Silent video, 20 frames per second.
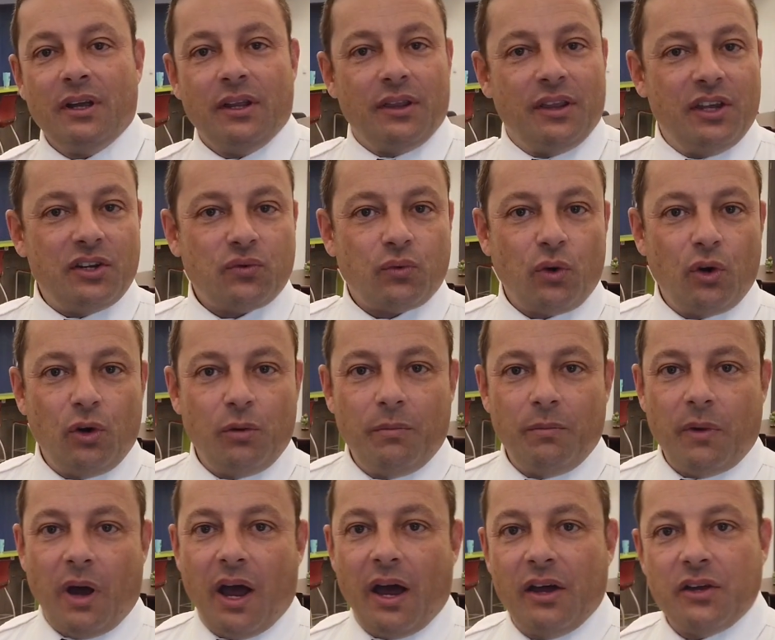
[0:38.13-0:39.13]
This
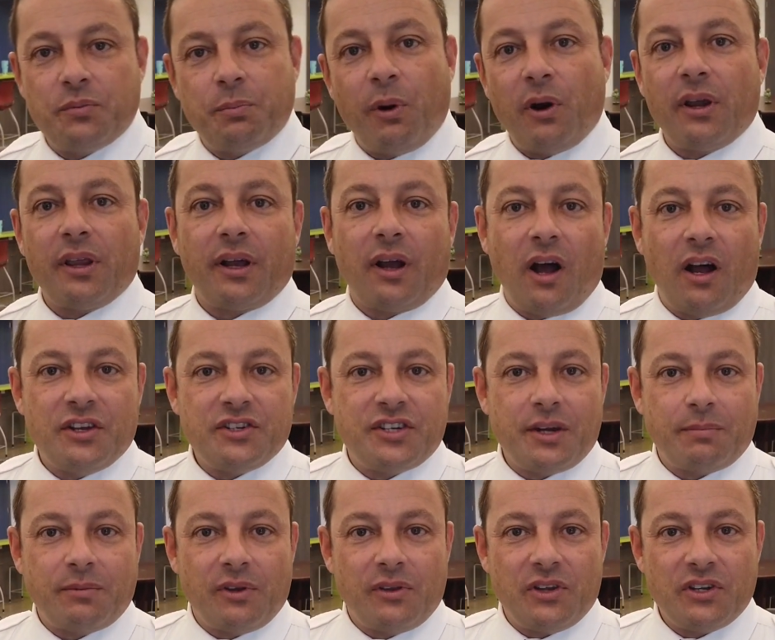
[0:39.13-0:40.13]
room is part of the
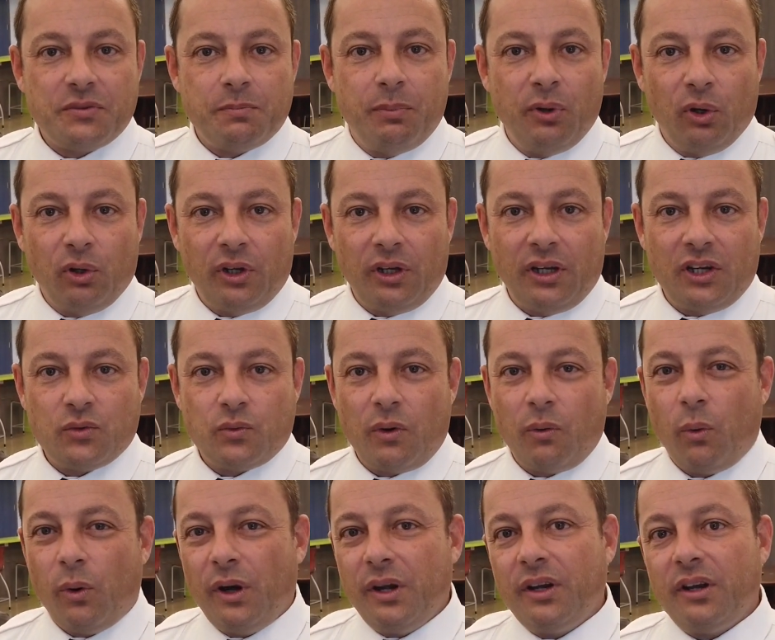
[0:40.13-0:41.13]
concept of this building is we
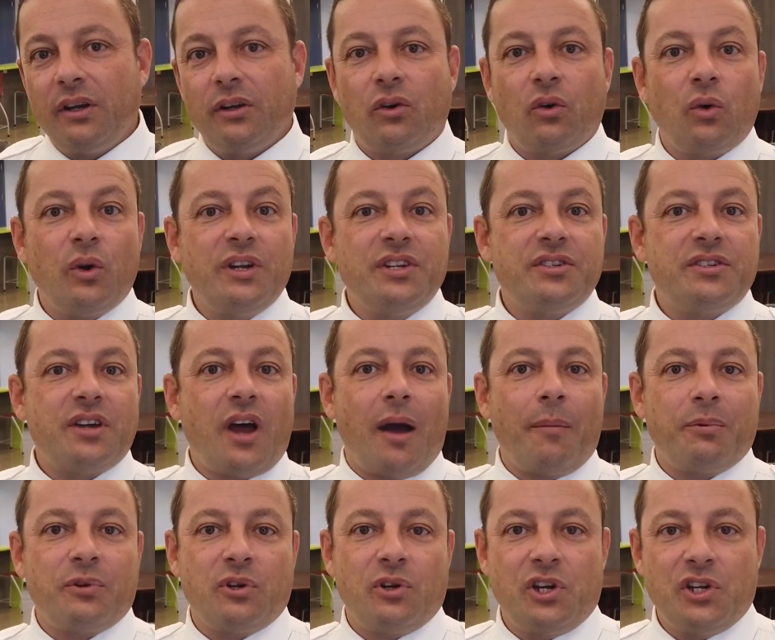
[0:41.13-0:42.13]
wanted to increase
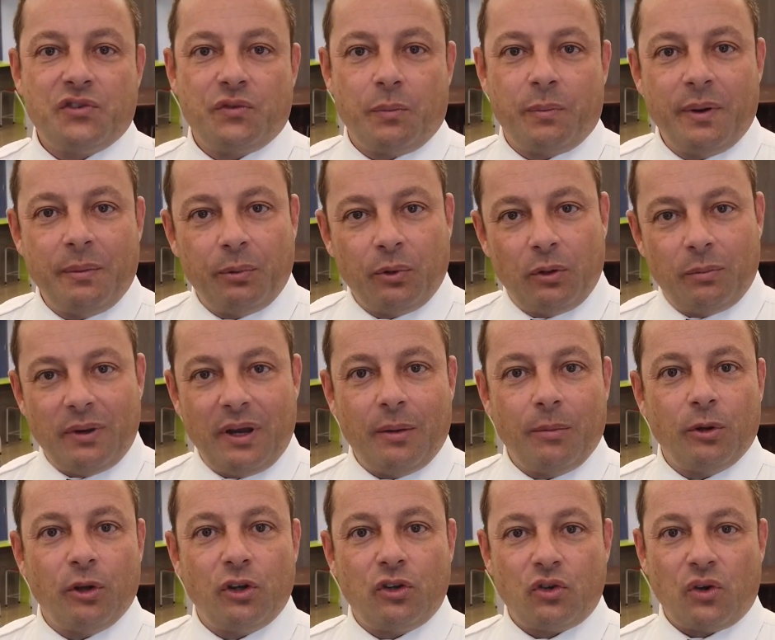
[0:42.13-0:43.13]
opportunities for people to be
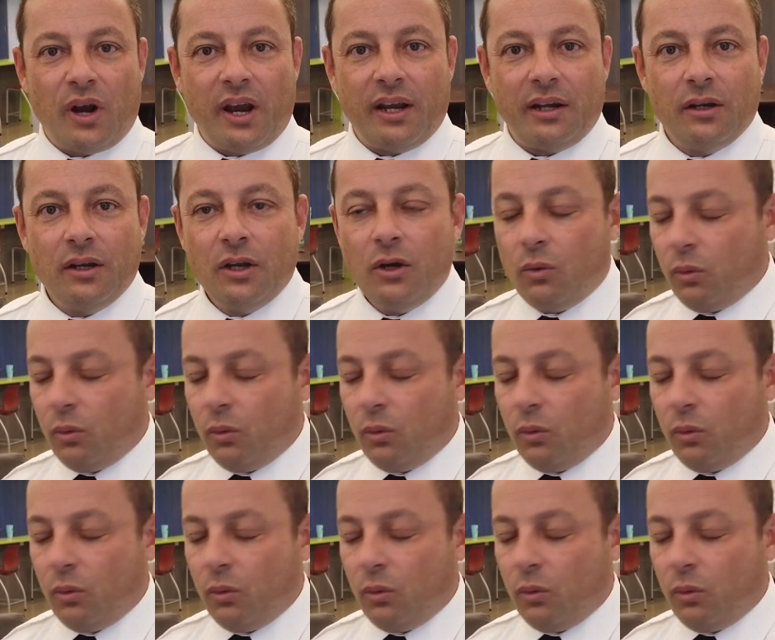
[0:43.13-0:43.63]
able to train.